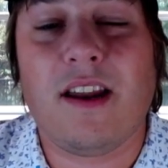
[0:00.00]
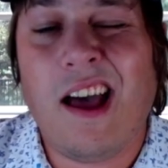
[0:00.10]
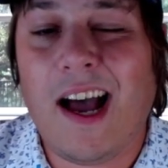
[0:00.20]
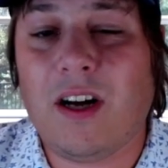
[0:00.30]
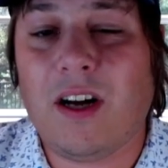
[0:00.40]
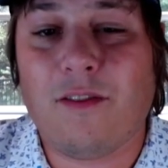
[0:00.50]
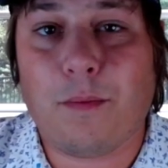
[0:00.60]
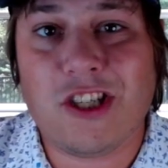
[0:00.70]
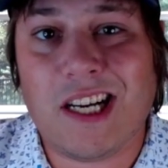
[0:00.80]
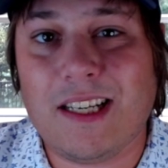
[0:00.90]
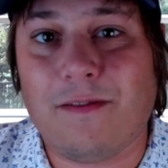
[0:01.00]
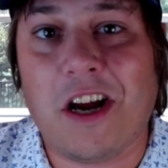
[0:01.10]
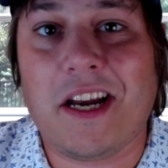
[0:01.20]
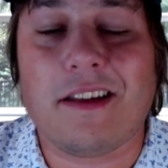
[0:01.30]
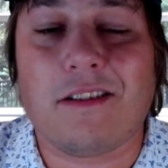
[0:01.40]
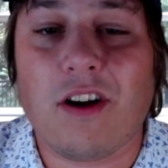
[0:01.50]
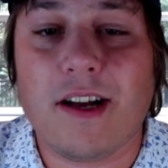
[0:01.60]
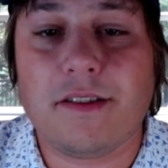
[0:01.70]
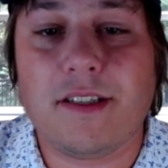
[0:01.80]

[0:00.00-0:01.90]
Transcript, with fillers: I don't have him projected anything crazy.